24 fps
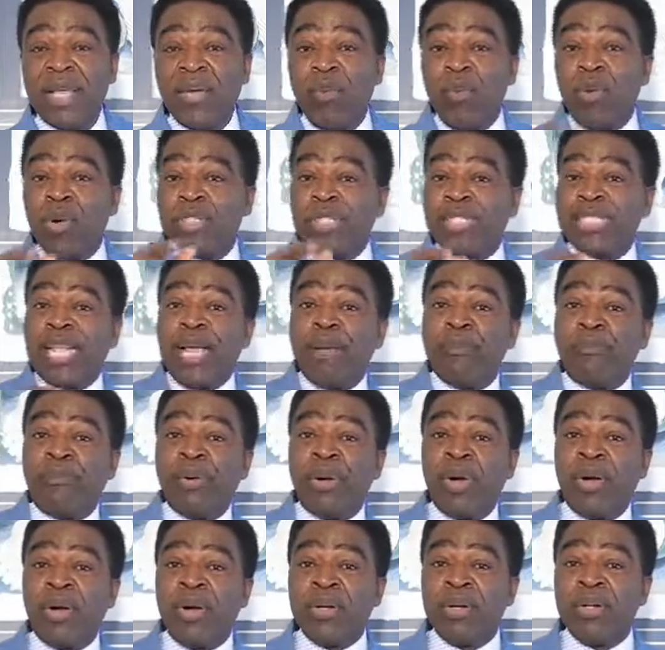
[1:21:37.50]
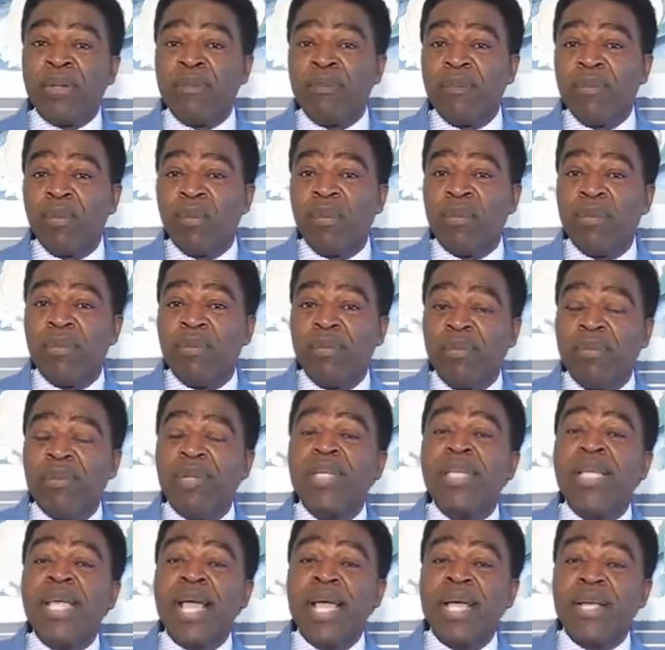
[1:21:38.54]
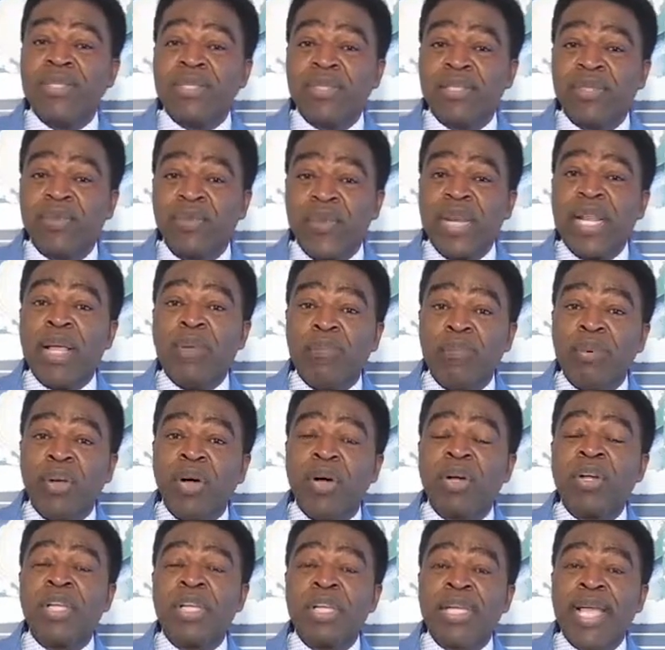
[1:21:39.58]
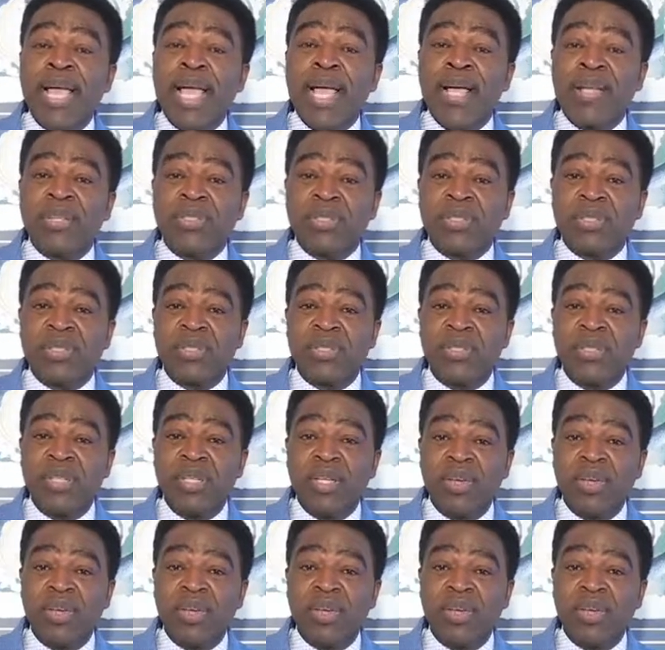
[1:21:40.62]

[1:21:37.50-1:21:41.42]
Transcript: Was there blood? Yes. Were there blood? Yes.